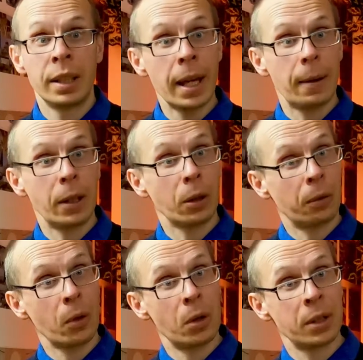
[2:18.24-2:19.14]
Yeah, and
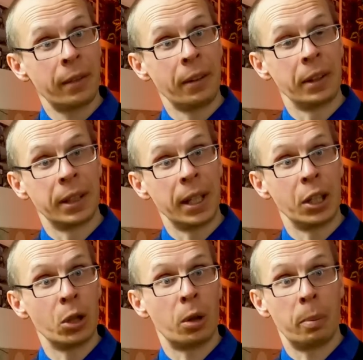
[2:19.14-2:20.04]
of course they will
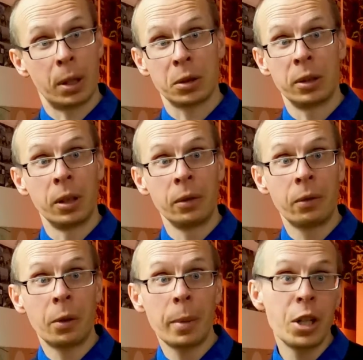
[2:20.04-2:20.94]
take your personal
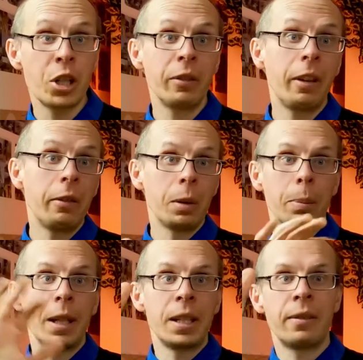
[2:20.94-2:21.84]
information, they
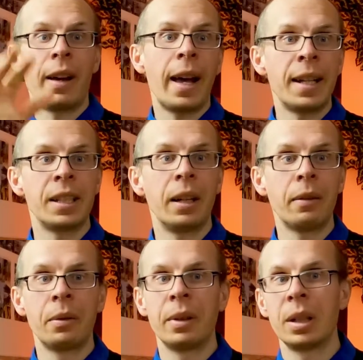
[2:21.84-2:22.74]
will place the ads
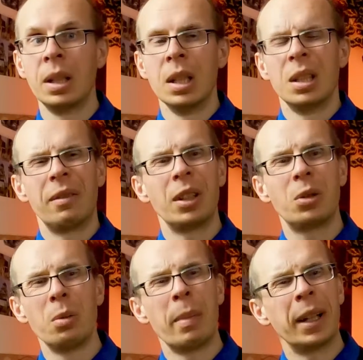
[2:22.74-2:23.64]
everywhere
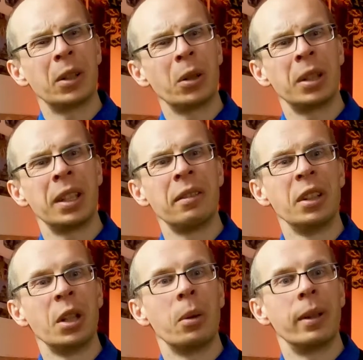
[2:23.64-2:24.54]
that you might not
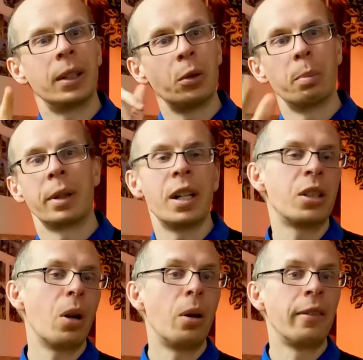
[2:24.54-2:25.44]
even know that you
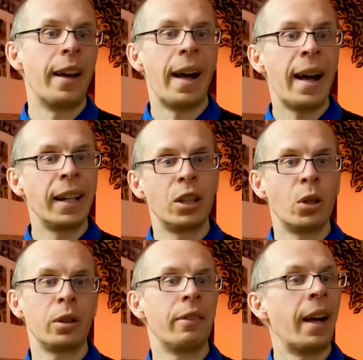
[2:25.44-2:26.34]
press on the ad,
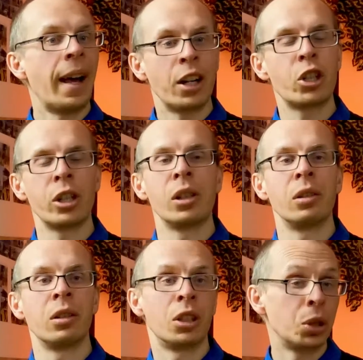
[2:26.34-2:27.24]
not the
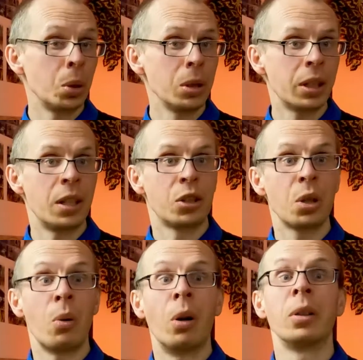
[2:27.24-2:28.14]
actual results,
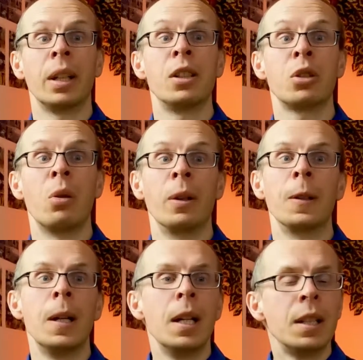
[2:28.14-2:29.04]
and so on and so
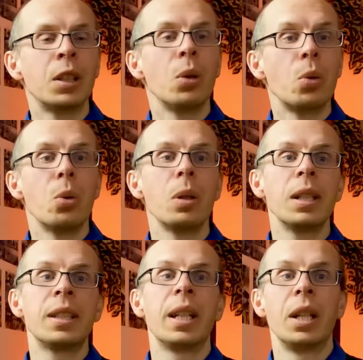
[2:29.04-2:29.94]
on. So
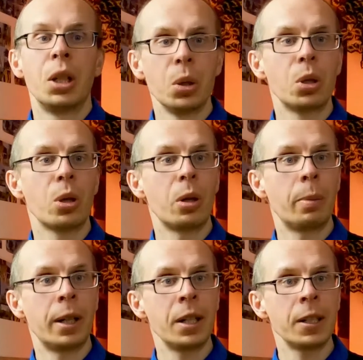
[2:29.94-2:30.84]
Google is a huge
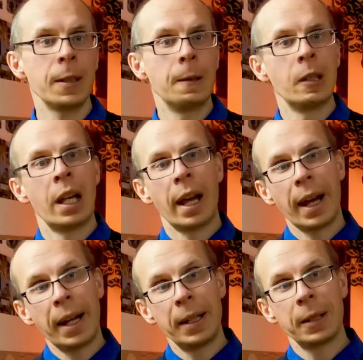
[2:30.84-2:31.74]
corporation,
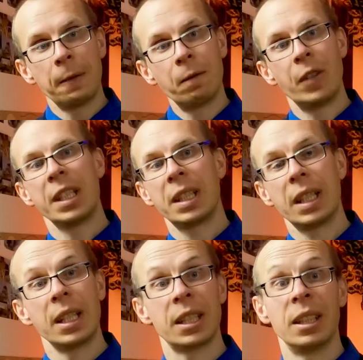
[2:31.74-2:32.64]
and
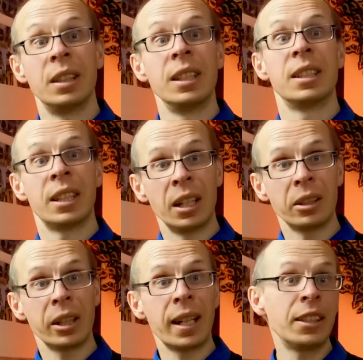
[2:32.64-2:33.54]
this is
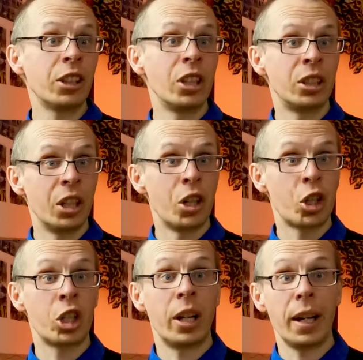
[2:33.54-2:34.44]
decentralized
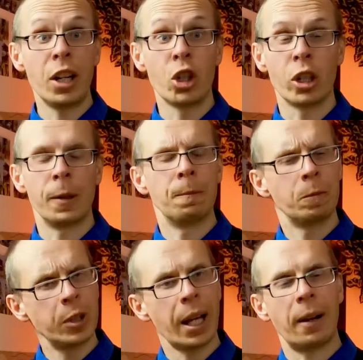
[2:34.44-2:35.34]
search engine.
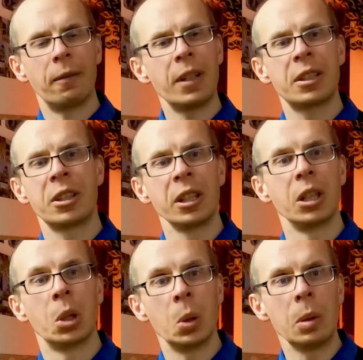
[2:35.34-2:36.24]
Yeah, that's
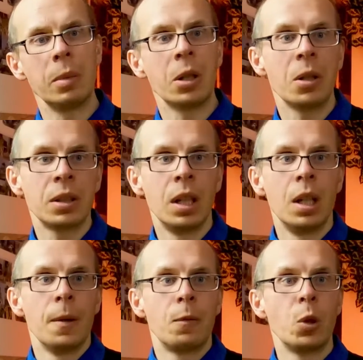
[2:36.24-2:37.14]
really cool, because
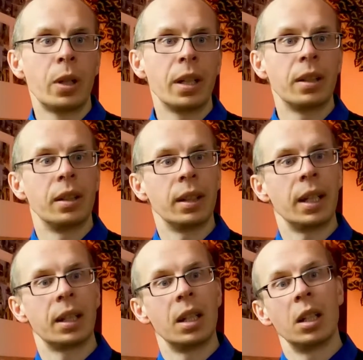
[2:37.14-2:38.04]
you can
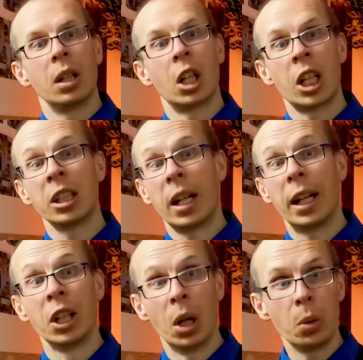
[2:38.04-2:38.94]
like
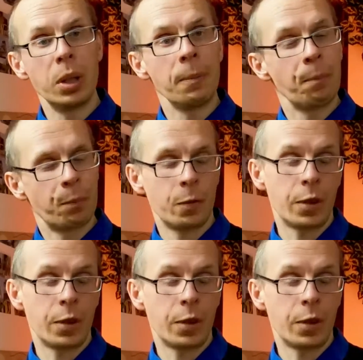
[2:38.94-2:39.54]
run a node.